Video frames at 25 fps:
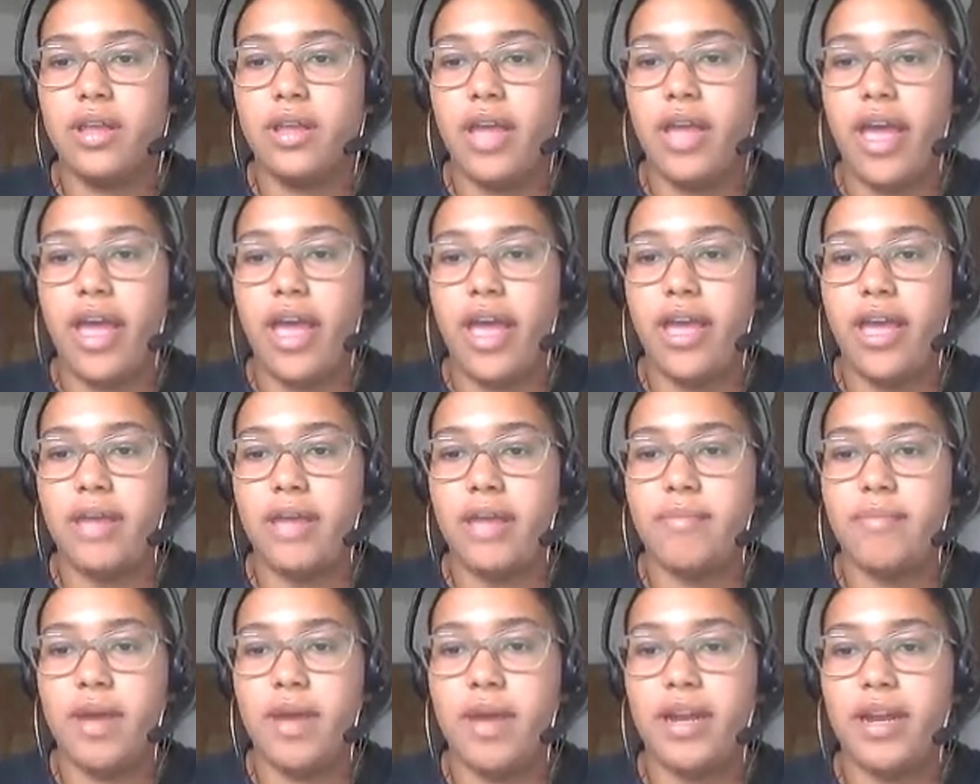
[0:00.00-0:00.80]

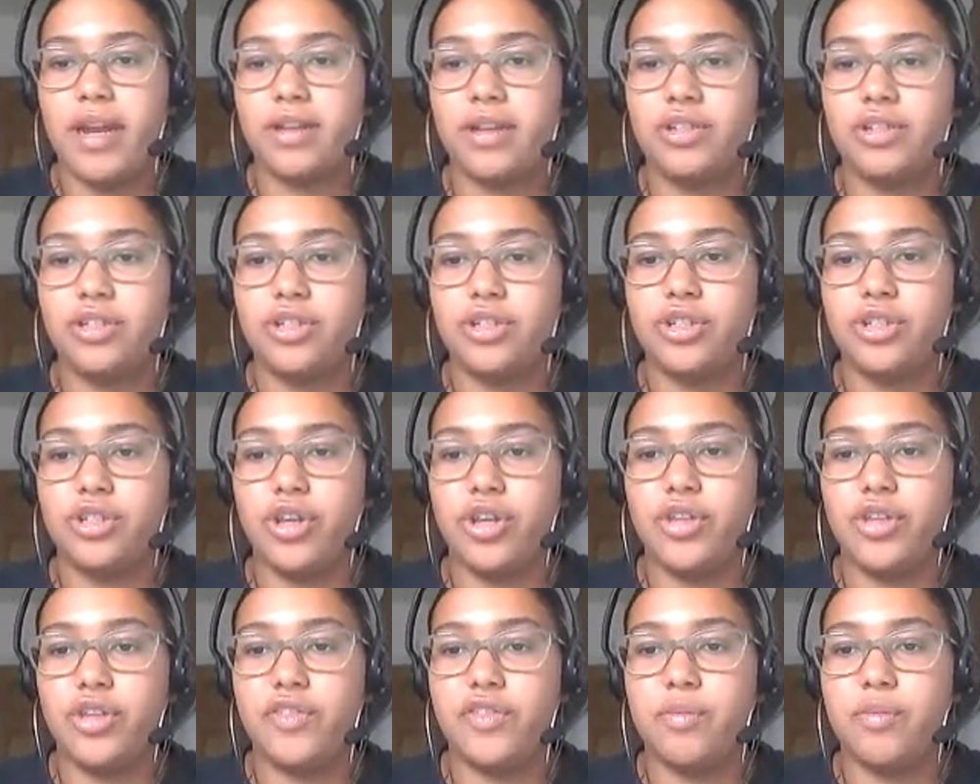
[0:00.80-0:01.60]
and I can just show
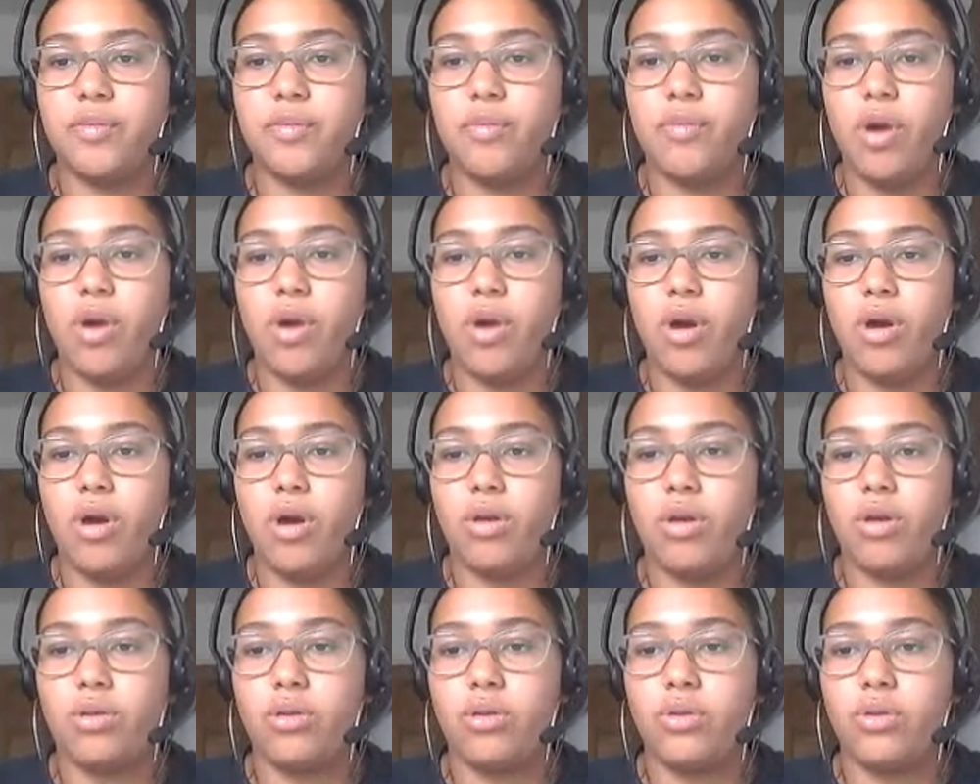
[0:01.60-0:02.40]
you some
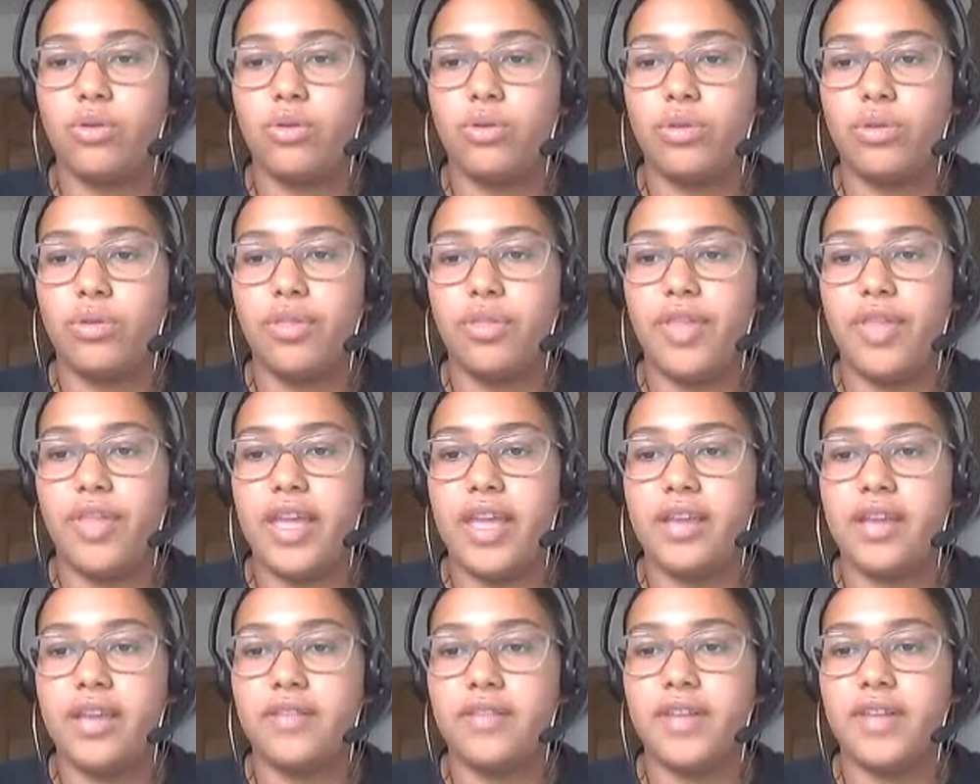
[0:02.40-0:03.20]
more cool
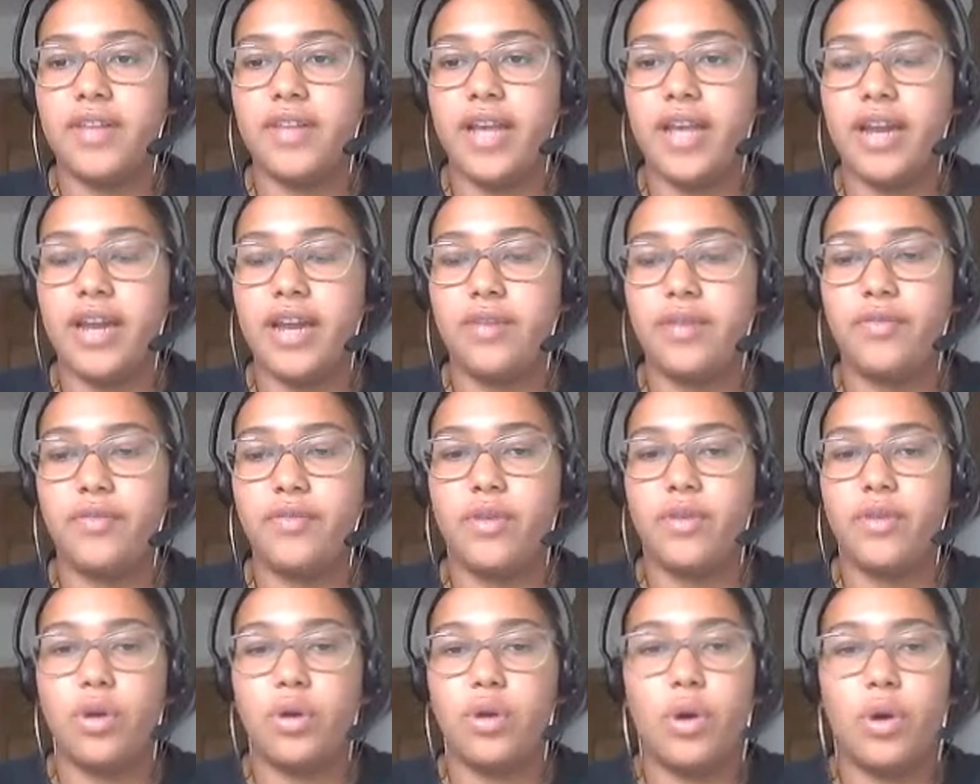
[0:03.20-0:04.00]
things, and kind of
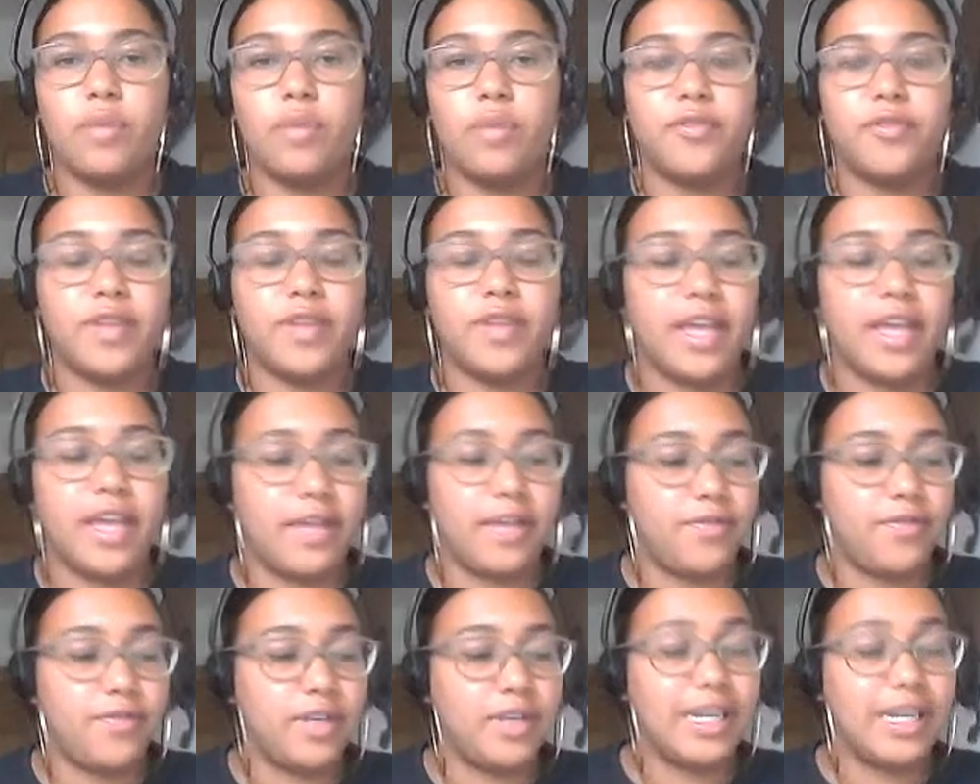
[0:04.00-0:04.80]
hopefully
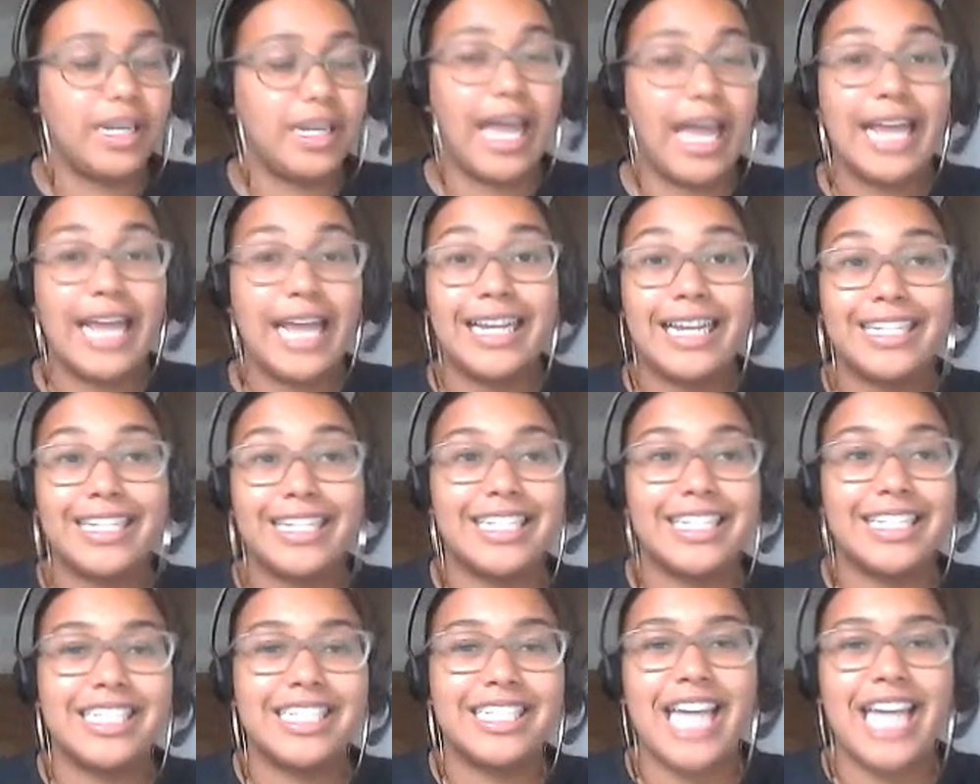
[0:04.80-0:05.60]
if you'd like to
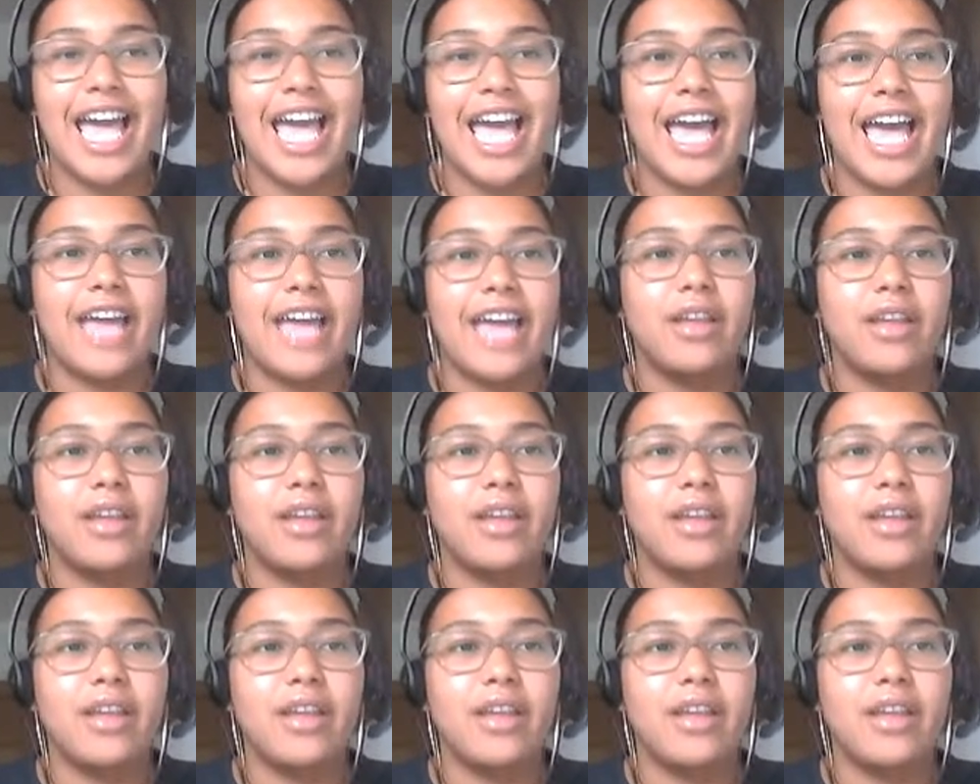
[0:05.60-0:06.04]
share